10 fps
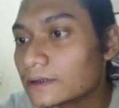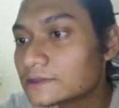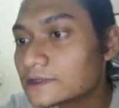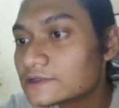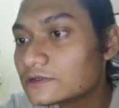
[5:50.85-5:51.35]

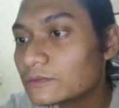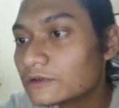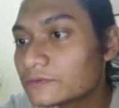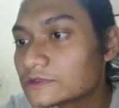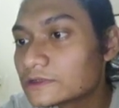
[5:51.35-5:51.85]
sensible
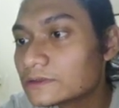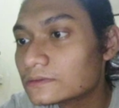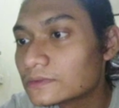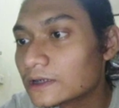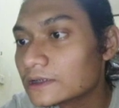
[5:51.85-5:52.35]

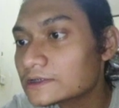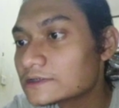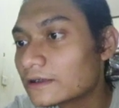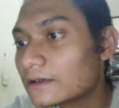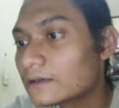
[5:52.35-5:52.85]
person realize
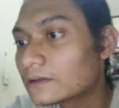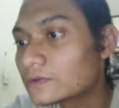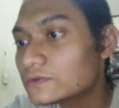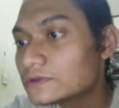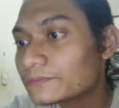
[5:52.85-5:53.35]
are
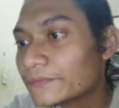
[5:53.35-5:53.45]
good